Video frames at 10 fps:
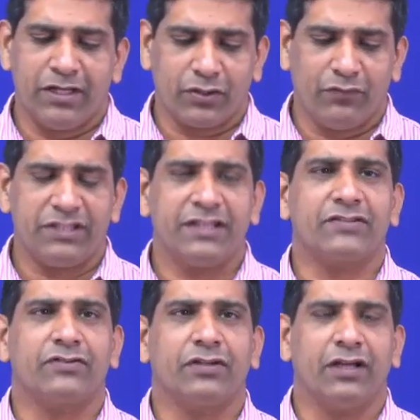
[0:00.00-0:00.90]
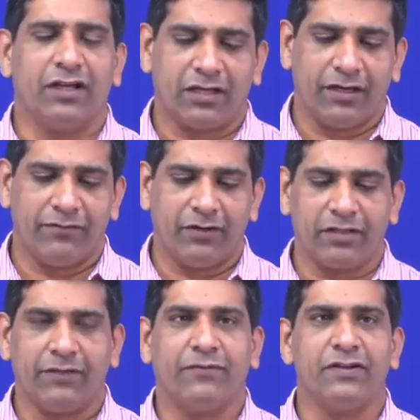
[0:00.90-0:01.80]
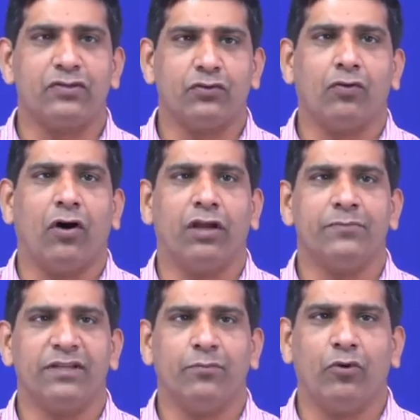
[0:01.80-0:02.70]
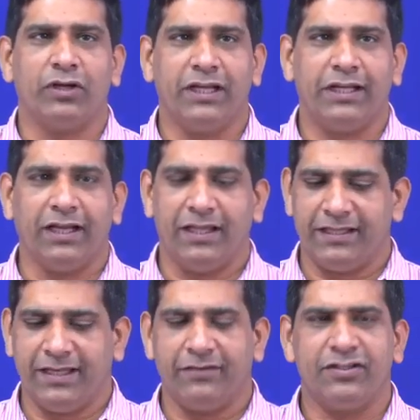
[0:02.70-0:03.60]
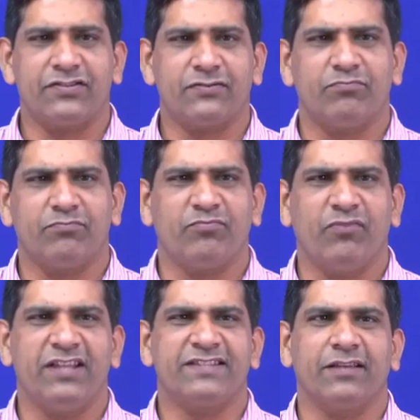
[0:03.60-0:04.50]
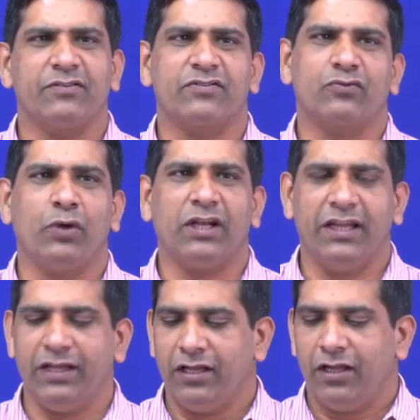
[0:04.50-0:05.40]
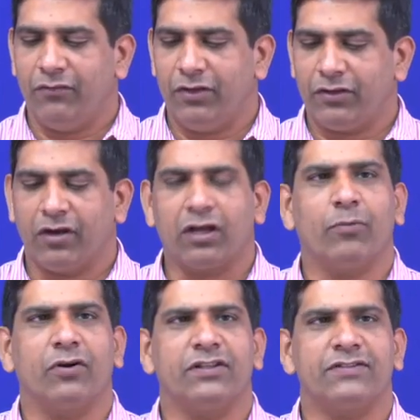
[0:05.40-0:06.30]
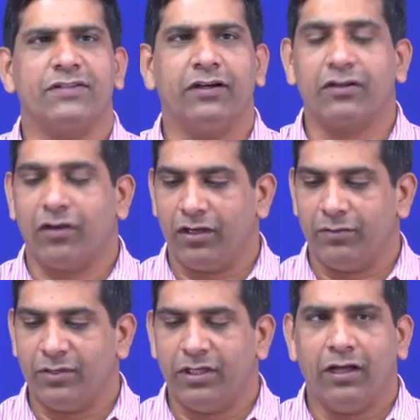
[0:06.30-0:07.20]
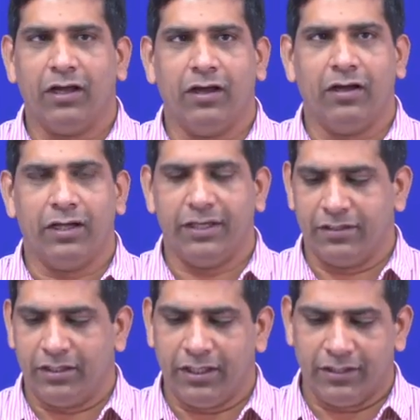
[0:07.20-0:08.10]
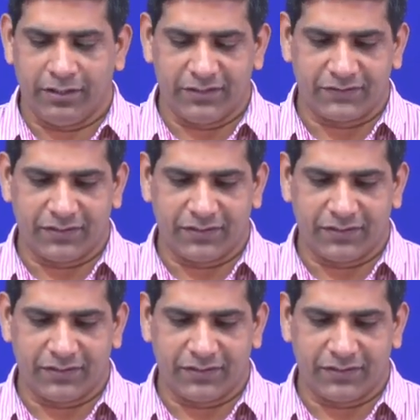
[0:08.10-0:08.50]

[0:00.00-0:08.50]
So we'll just cover the first two columns in more detail, and then just very quickly we'll talk about this third column in this